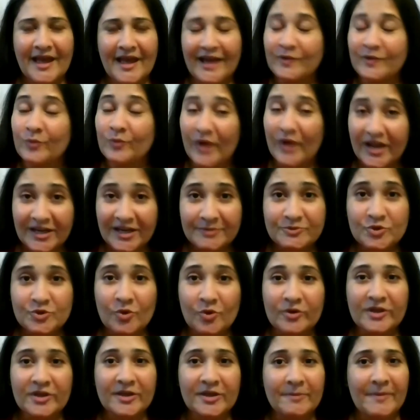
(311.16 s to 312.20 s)
And while I'm
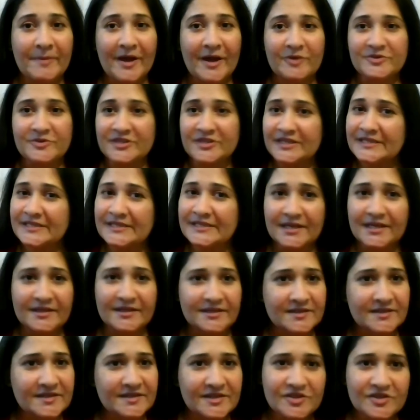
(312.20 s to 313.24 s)
talking about India,
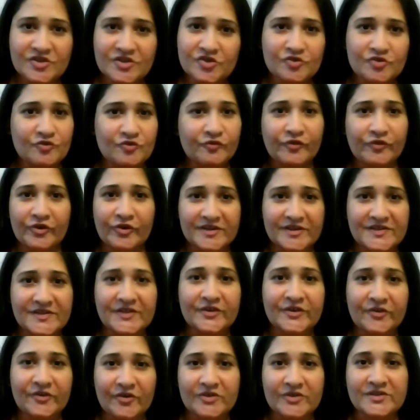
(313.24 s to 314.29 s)
this is true for us
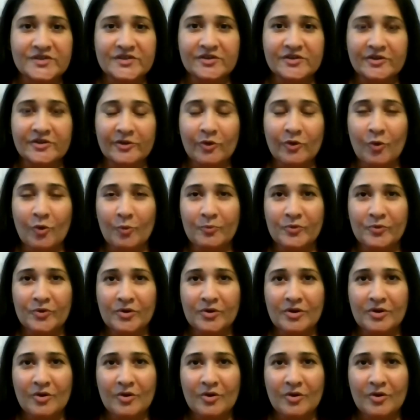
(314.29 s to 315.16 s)
across the globe.